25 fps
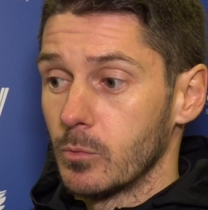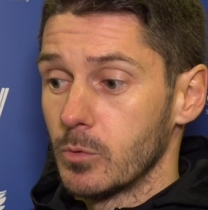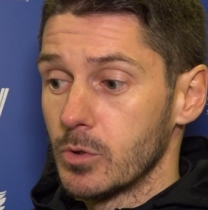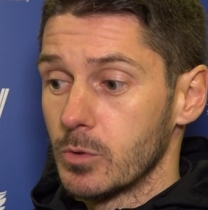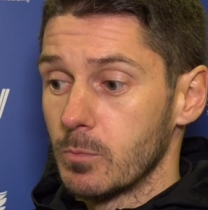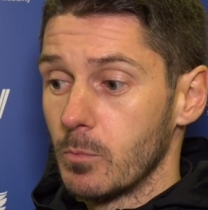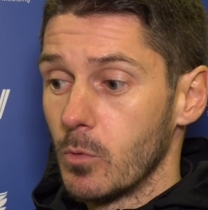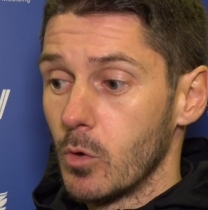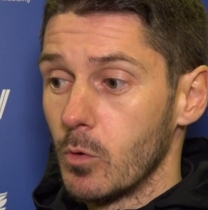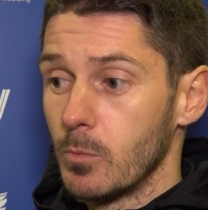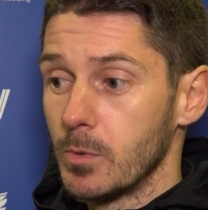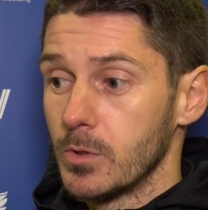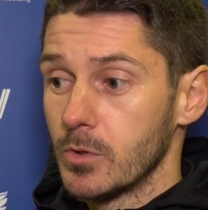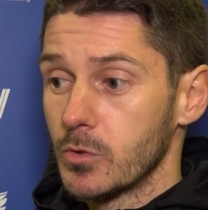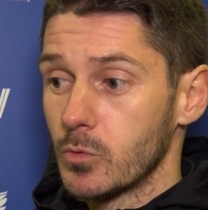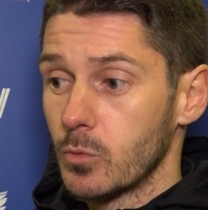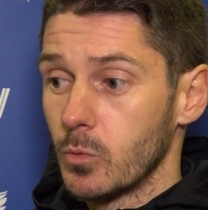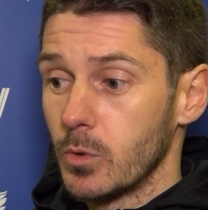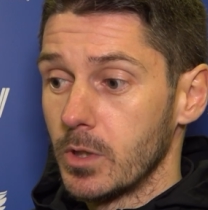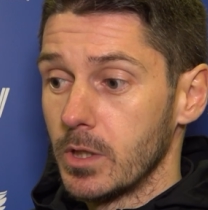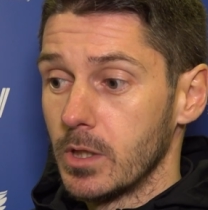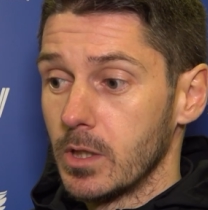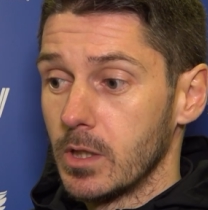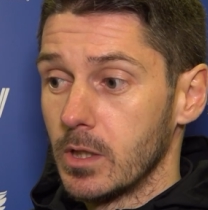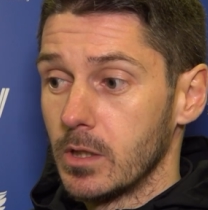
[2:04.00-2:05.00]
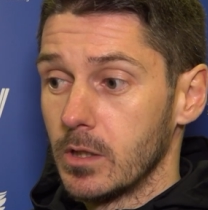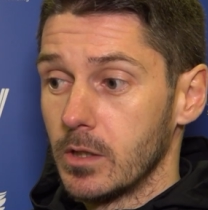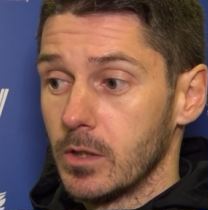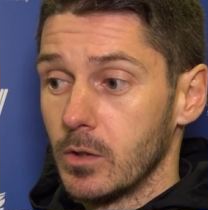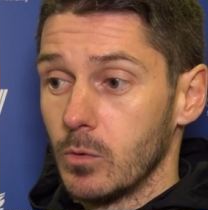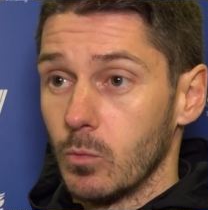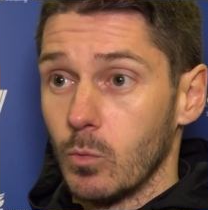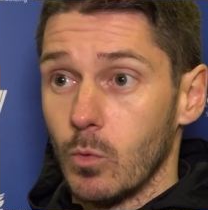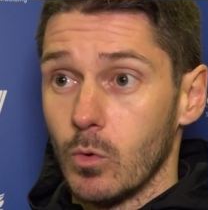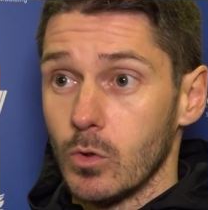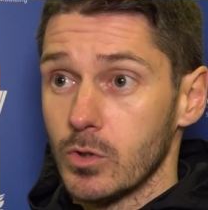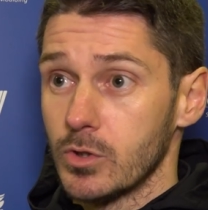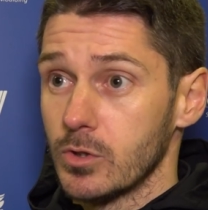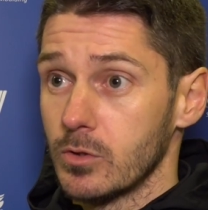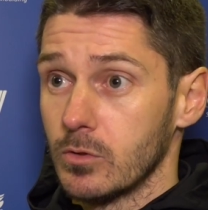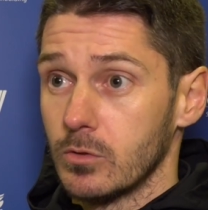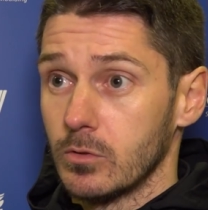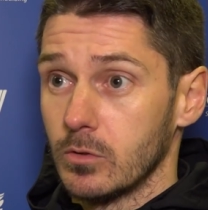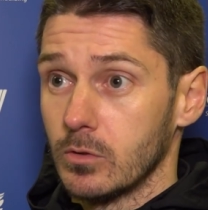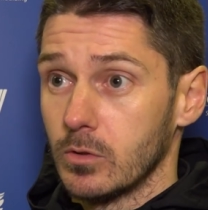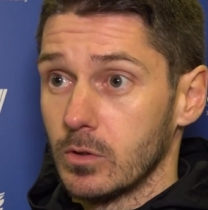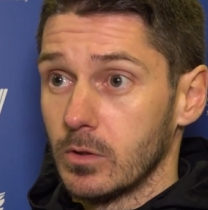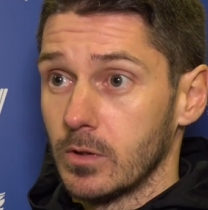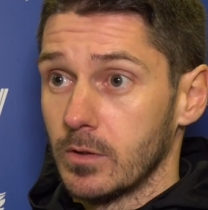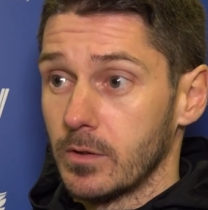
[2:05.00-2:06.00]
was moments where it wasn't.
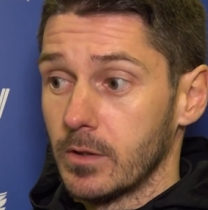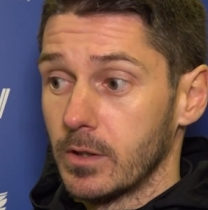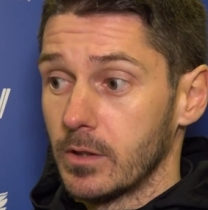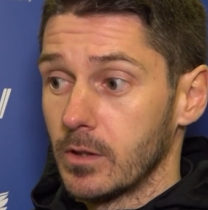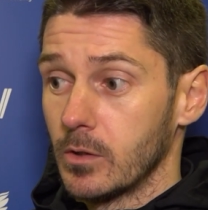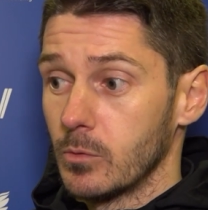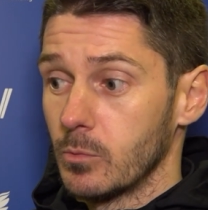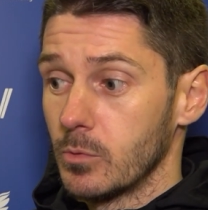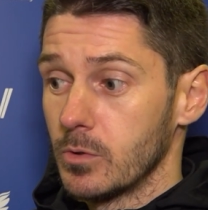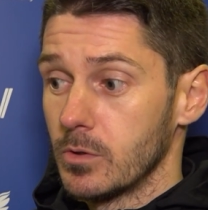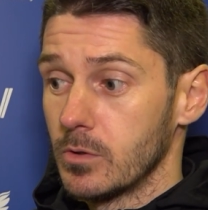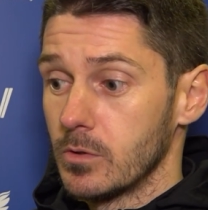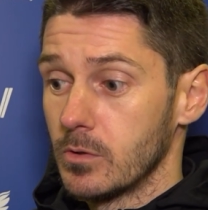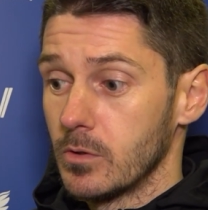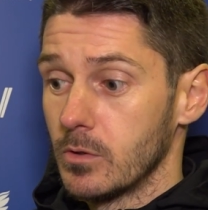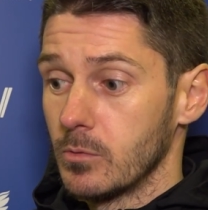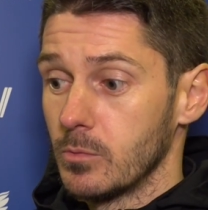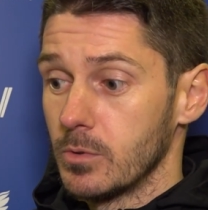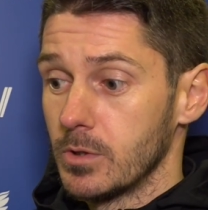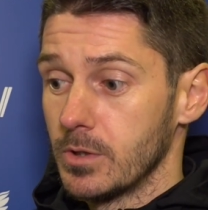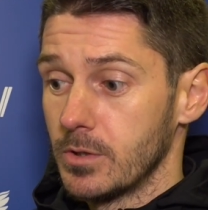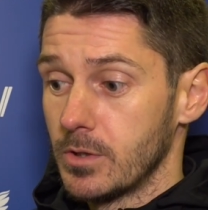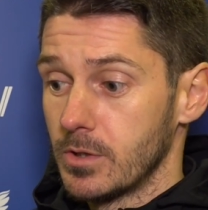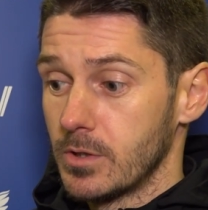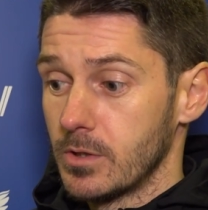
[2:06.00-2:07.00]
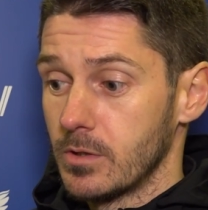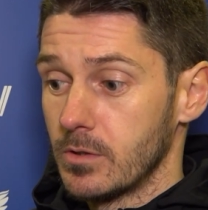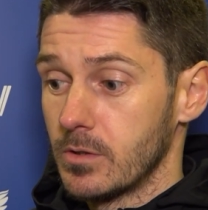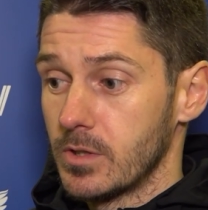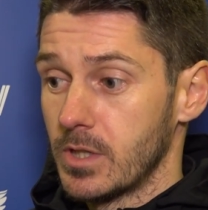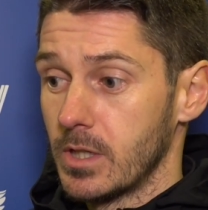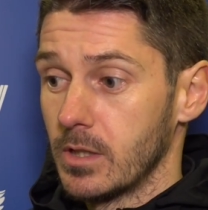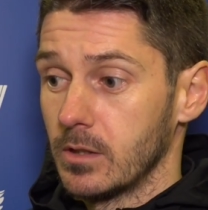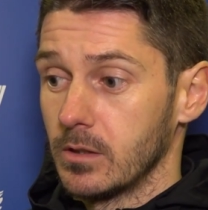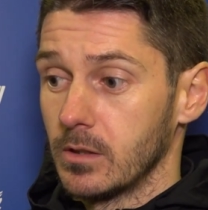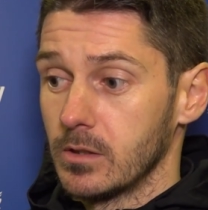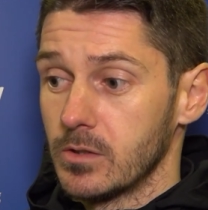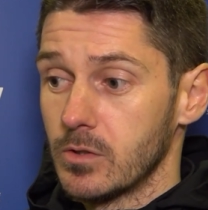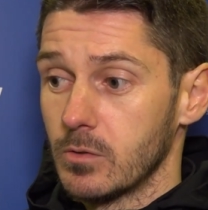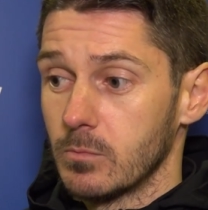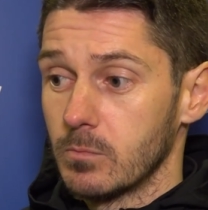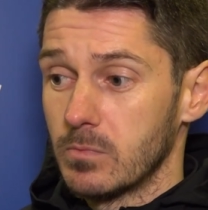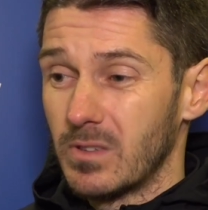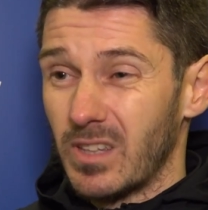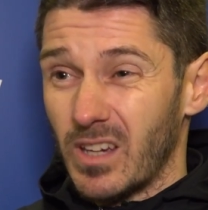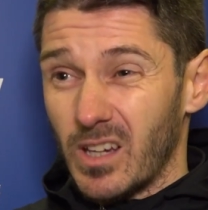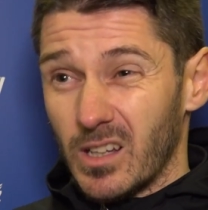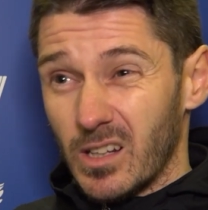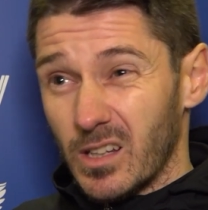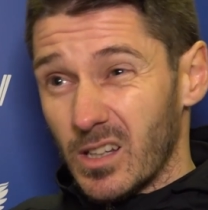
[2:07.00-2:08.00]
I think there was certainly some
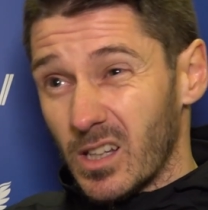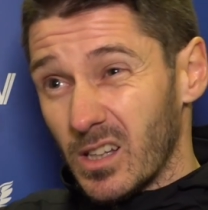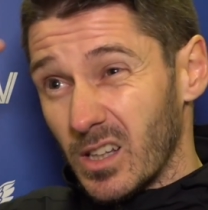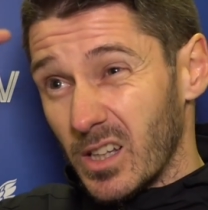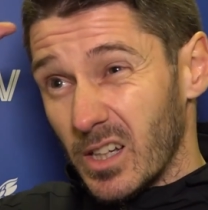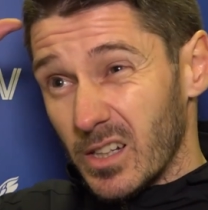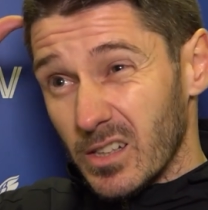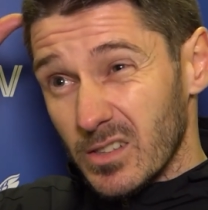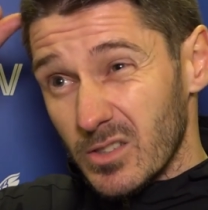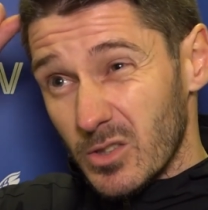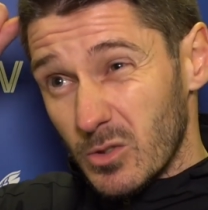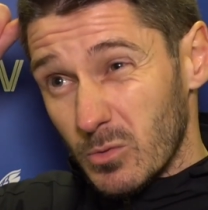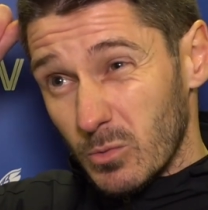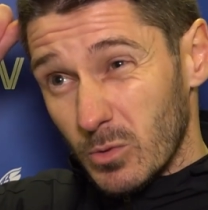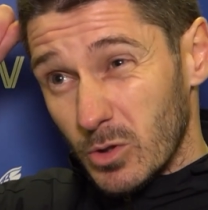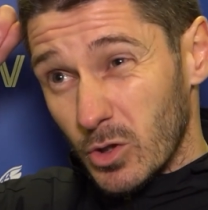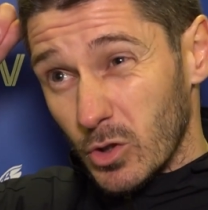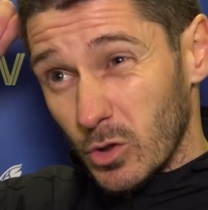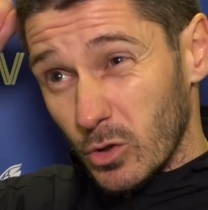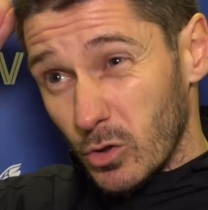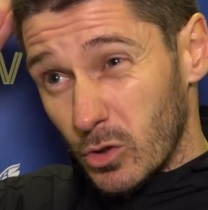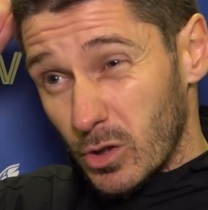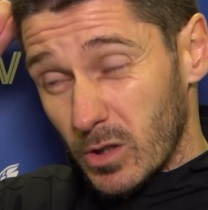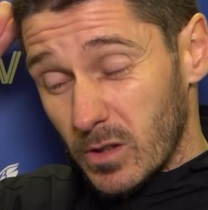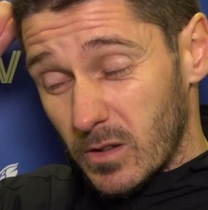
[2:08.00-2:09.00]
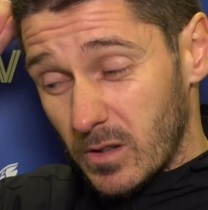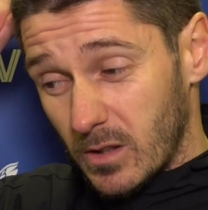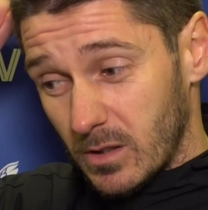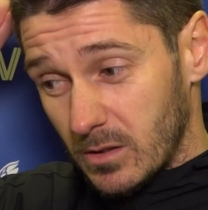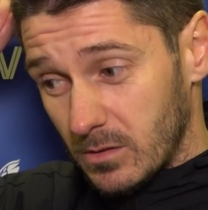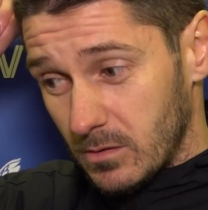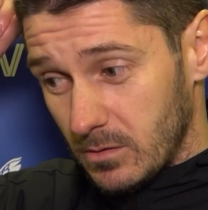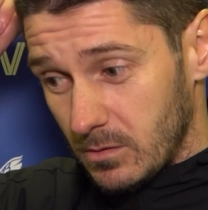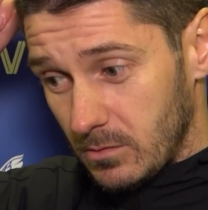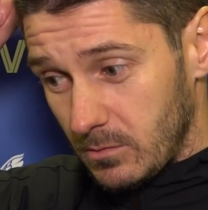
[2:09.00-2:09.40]
technical errors when you look at it,